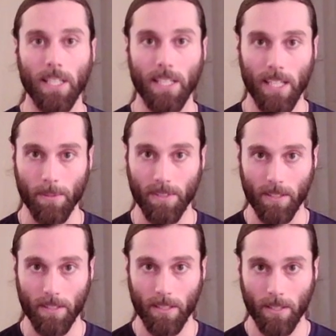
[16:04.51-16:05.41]

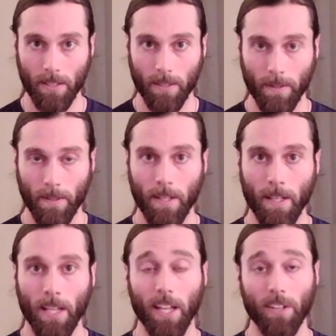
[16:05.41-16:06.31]
inhibited
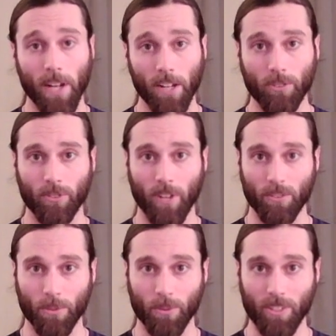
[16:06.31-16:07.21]
in your
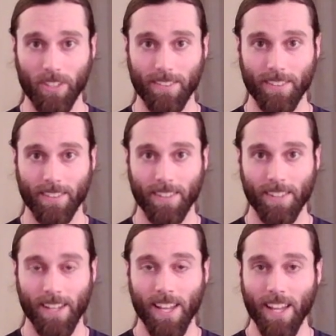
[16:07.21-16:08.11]
exercise routine.
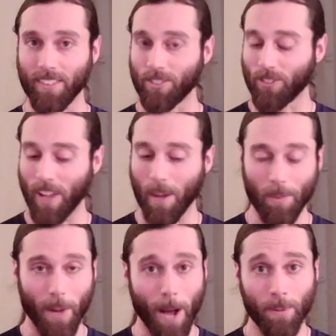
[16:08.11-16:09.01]
It's just time to
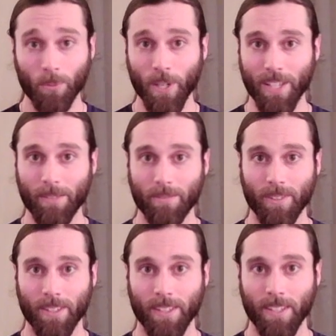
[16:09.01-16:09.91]
bob and weave,
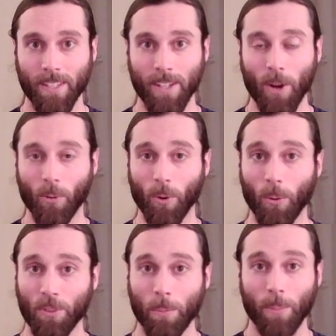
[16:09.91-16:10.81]
roll
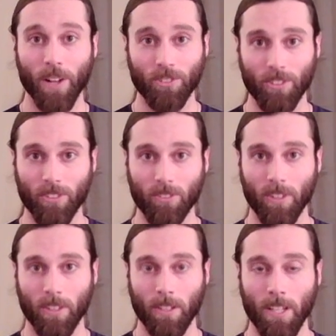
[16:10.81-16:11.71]
with the punches,
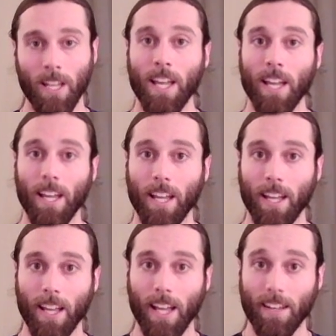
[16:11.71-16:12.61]

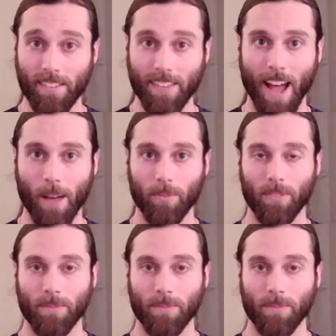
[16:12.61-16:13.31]
and adapt.